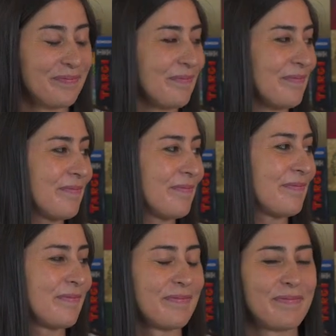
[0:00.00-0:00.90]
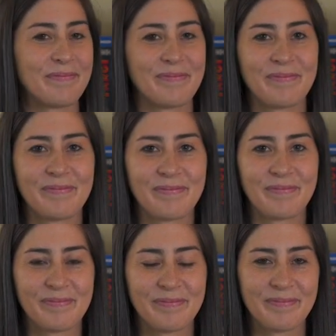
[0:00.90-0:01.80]

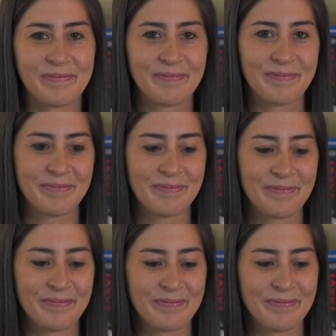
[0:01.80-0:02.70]
No words are spoken by the person on screen.